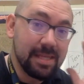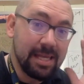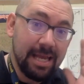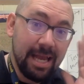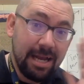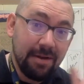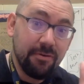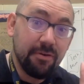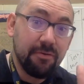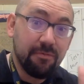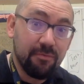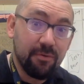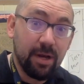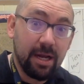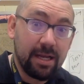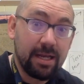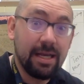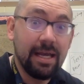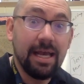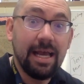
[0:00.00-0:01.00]
Henry
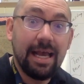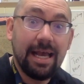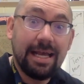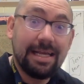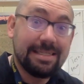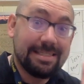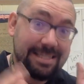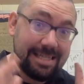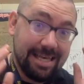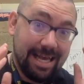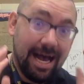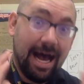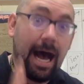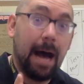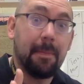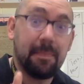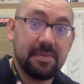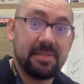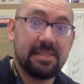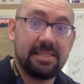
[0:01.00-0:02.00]
Frick is the
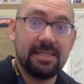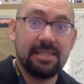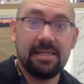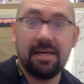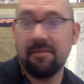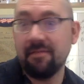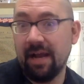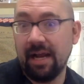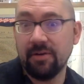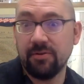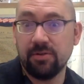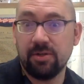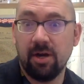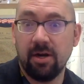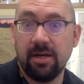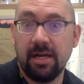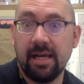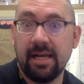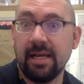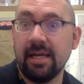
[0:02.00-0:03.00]
opposite of Andrew
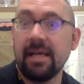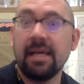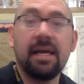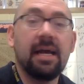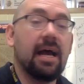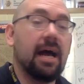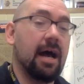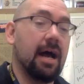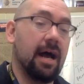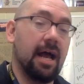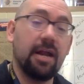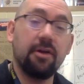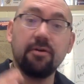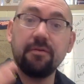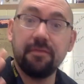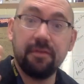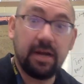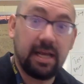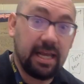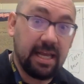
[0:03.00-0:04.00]
Carnegie. Henry
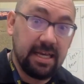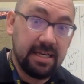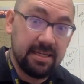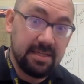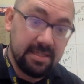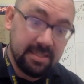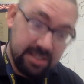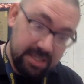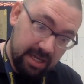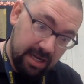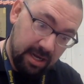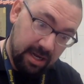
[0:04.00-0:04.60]
Frick is